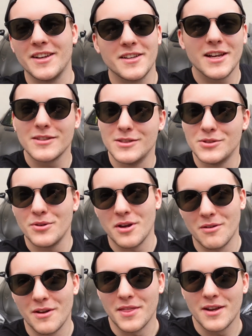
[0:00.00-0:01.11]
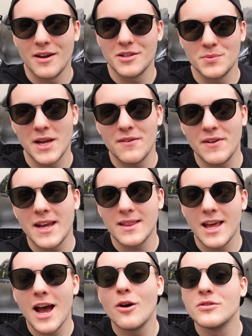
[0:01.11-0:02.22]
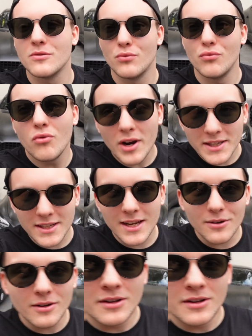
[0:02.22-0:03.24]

can actually show you around the cars we have at the house right now.